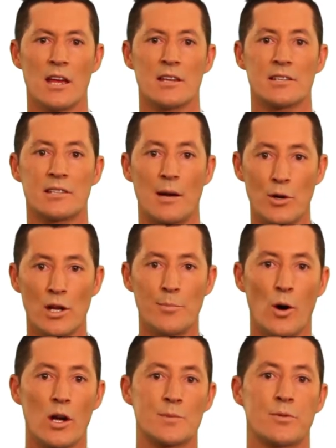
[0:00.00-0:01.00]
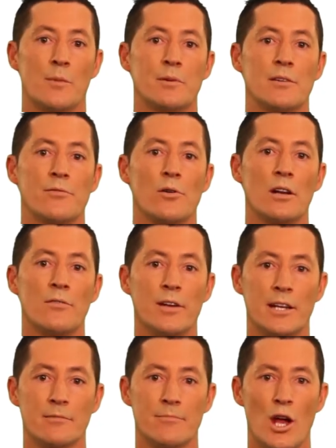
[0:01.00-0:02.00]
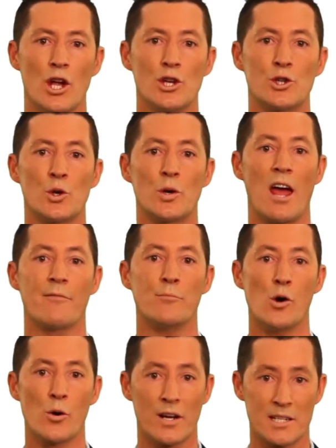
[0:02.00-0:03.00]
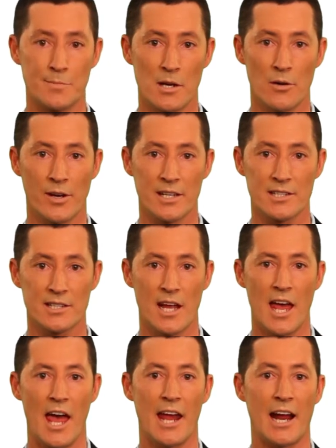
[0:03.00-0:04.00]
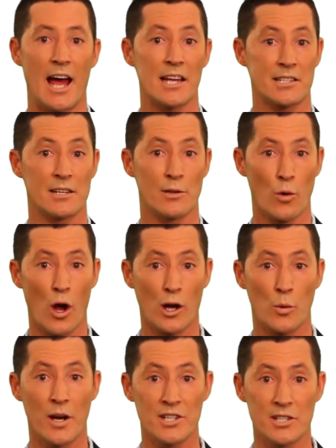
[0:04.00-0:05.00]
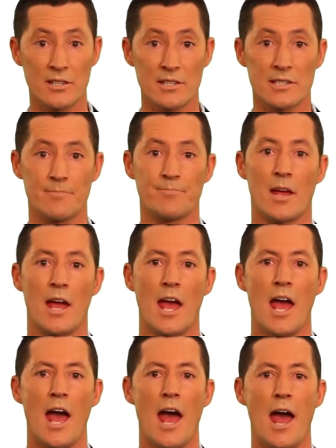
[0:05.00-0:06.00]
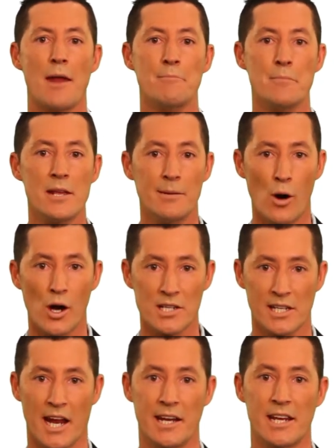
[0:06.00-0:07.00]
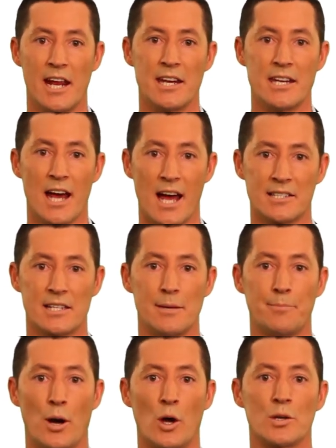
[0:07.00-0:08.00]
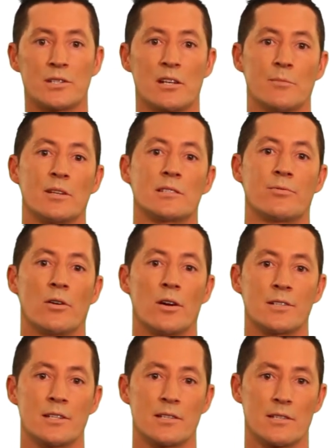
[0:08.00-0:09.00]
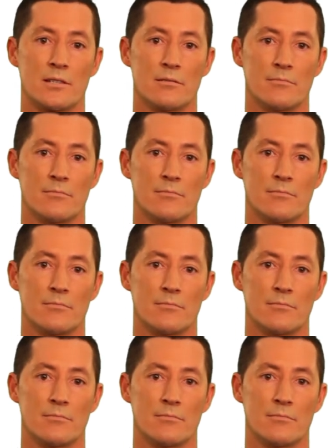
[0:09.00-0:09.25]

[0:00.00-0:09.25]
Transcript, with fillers: Someone who buys property for a living should have more experience at asking the right questions and minimising any nasty post-settlement surprises.